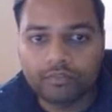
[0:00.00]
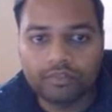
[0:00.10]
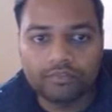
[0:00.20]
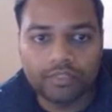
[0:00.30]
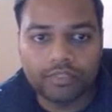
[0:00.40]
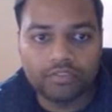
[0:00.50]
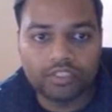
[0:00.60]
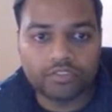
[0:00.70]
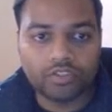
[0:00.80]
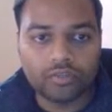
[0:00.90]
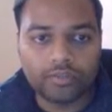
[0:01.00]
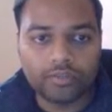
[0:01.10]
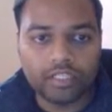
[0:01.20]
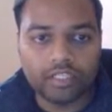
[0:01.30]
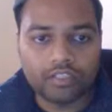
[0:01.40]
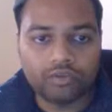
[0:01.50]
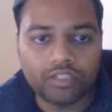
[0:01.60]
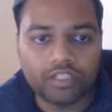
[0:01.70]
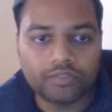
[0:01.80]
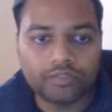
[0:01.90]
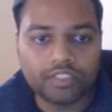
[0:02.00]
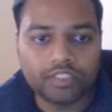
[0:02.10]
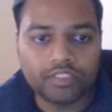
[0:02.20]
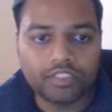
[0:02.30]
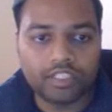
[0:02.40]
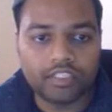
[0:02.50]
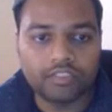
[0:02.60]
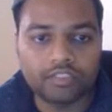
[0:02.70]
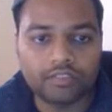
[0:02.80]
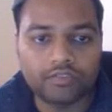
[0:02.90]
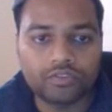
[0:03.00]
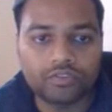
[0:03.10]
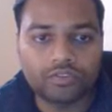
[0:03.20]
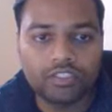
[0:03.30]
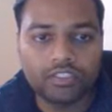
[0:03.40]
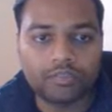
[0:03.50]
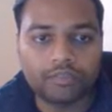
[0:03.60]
of menus at the top and what comes inside the sub. So these are the